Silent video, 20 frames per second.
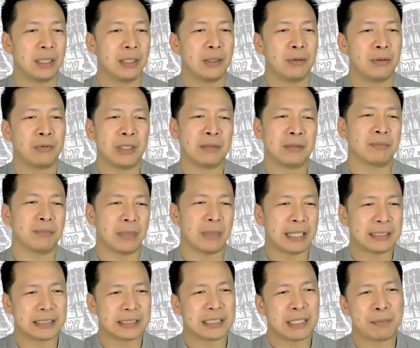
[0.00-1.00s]
Well,
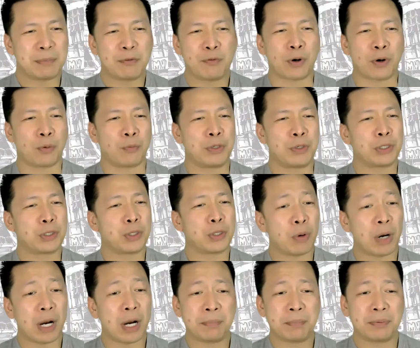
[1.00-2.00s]
as I said before, when you go
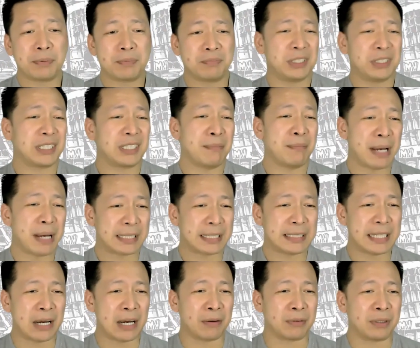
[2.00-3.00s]
up, you come back
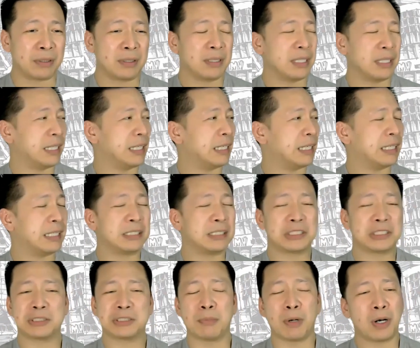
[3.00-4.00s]
down. In
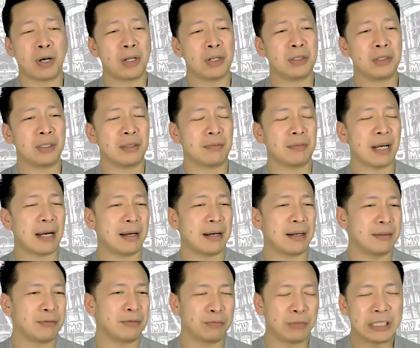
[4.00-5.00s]
small
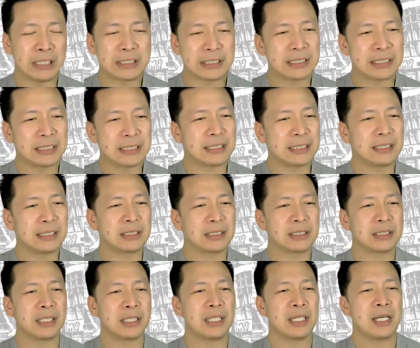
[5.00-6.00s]

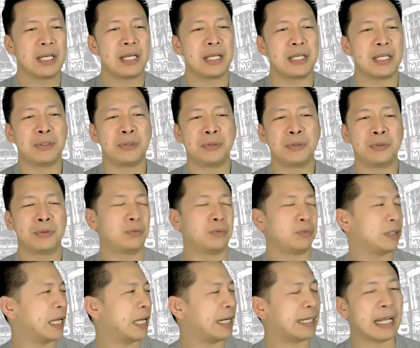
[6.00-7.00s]
instances, you
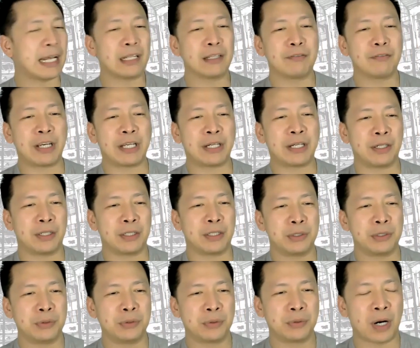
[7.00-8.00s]
take an elevator,
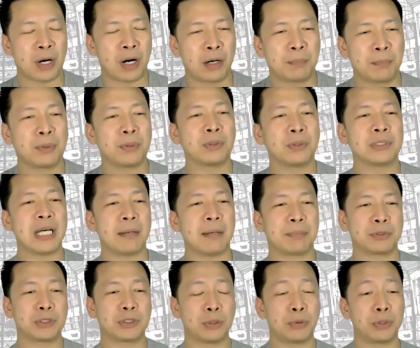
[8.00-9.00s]
you are pulled
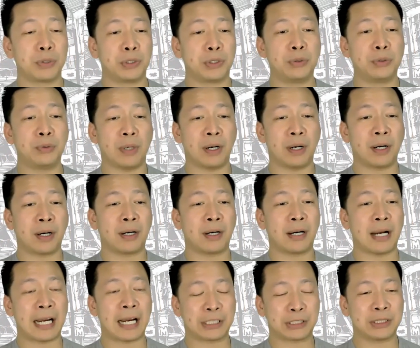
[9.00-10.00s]
up. So you are
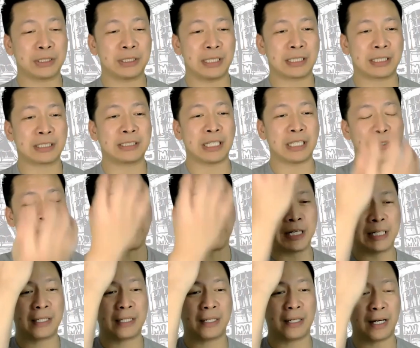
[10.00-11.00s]
actually
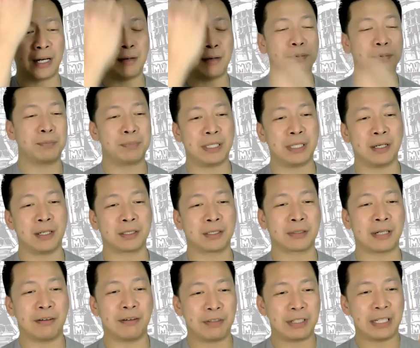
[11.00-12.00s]
accelerating up beyond
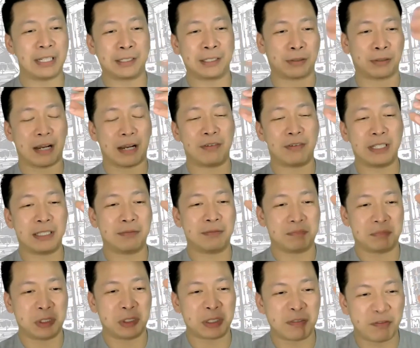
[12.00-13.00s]
gravity, and gravity,
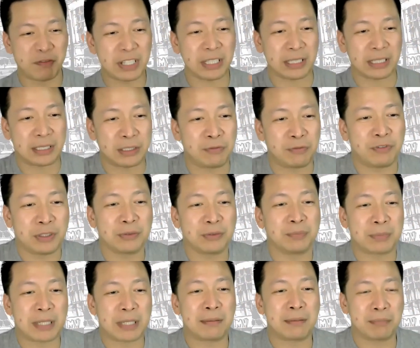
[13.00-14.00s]
you can feel it. You feel
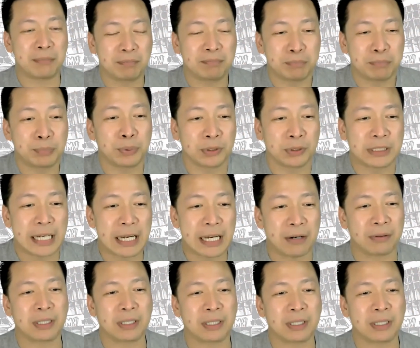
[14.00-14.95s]
getting pulled down.